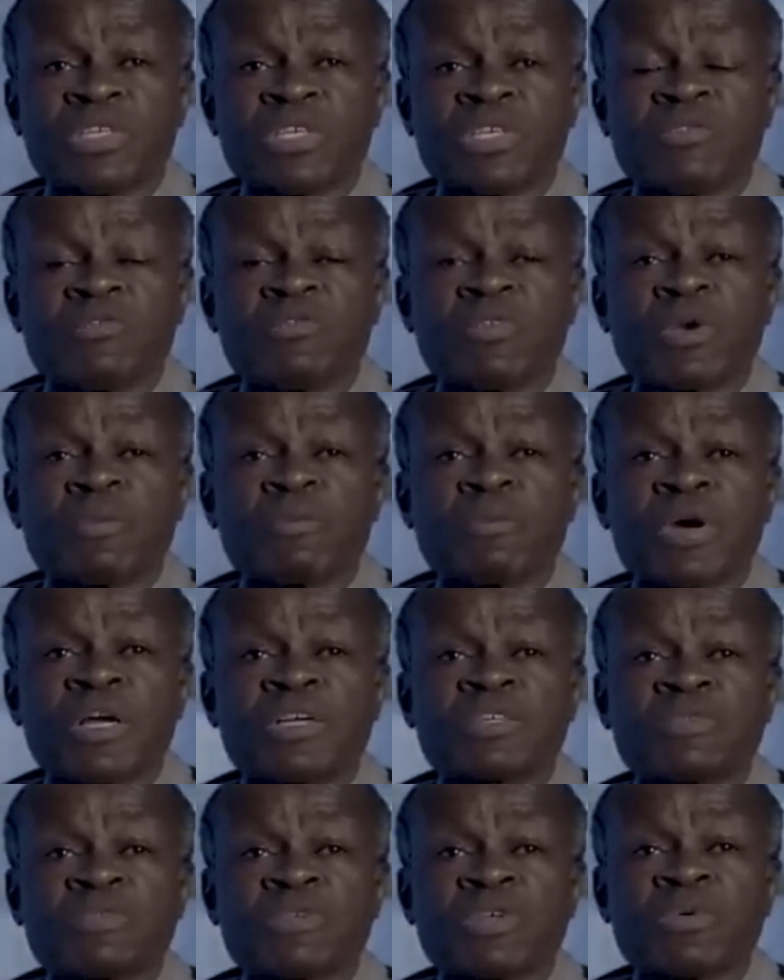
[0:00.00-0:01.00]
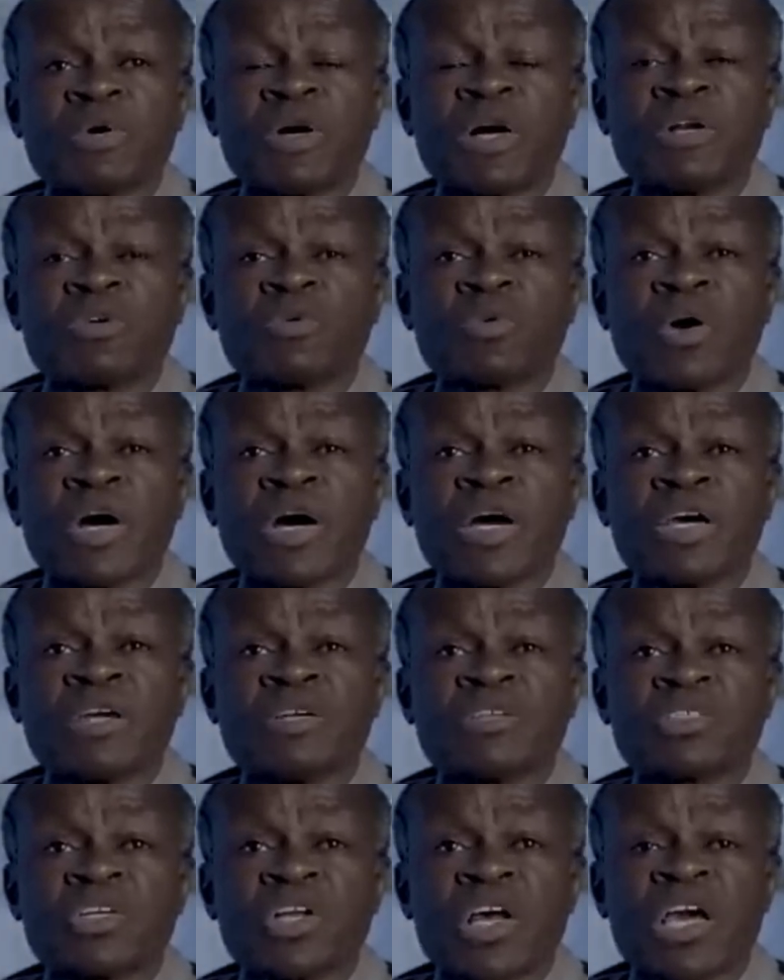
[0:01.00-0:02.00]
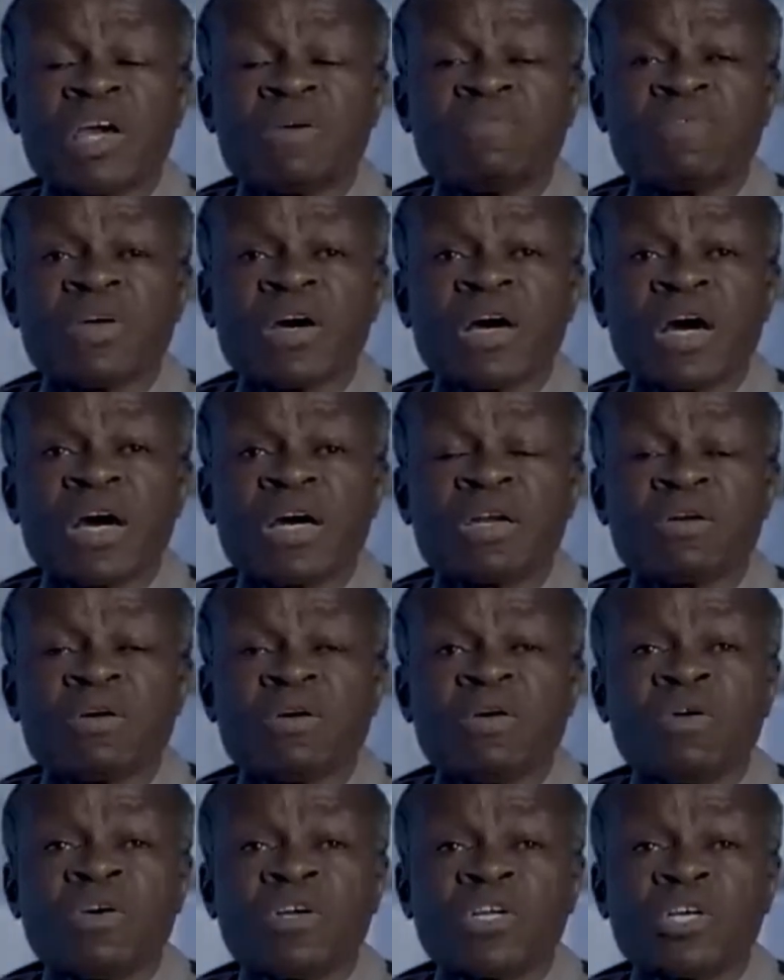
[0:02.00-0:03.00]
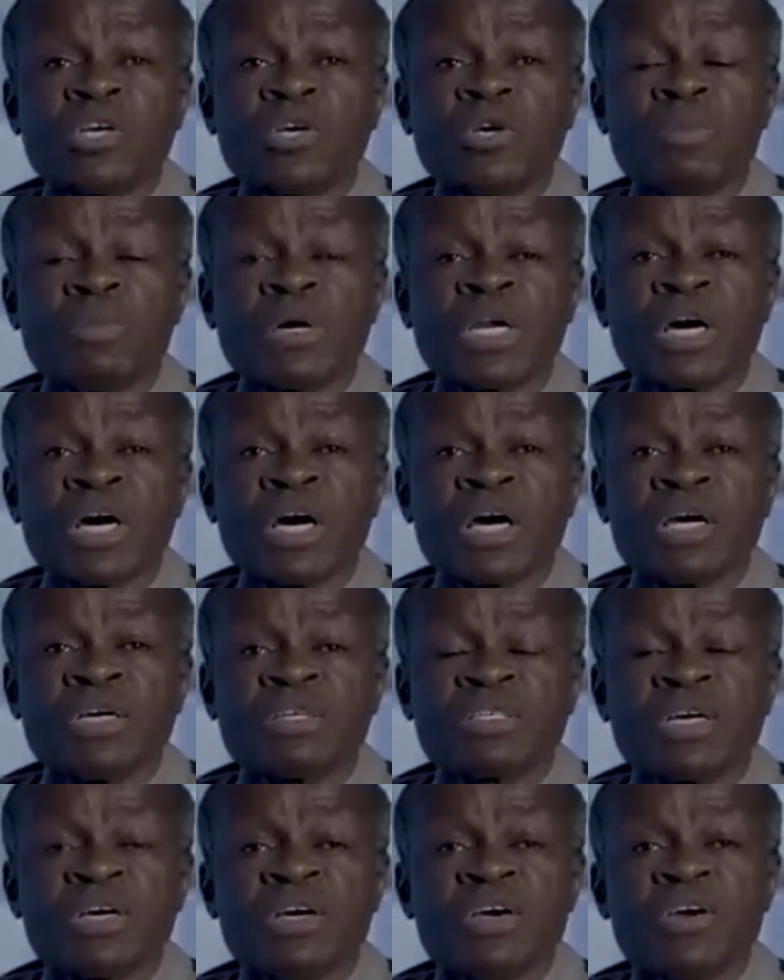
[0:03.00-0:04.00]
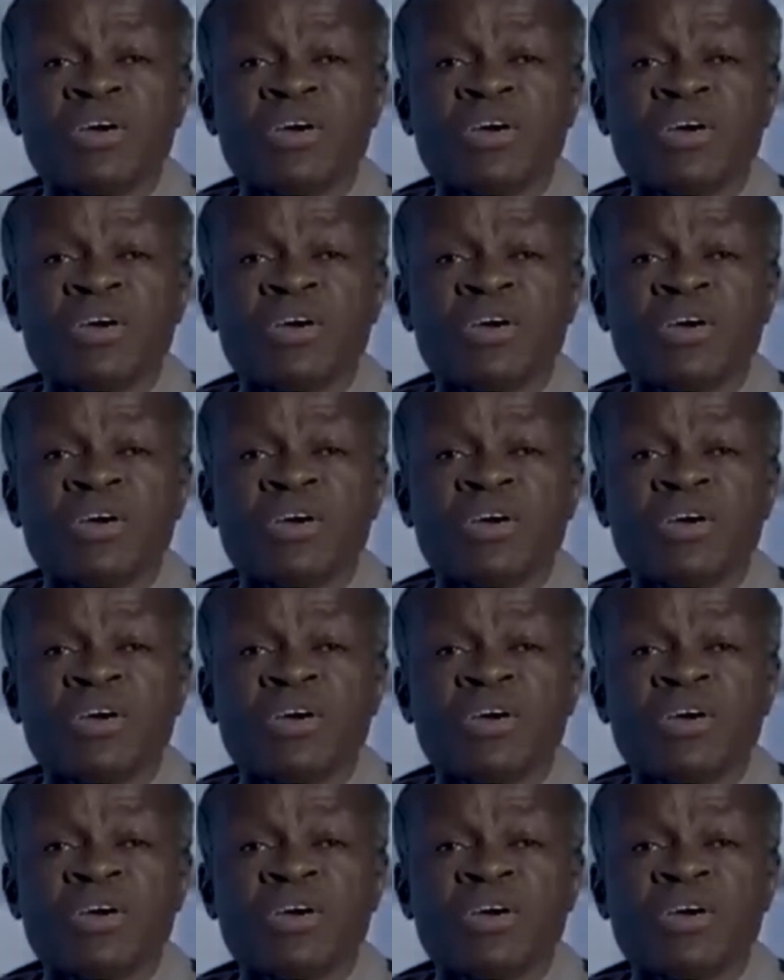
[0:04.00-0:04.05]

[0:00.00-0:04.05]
in different parts of the world were enslaved and or dehumanized.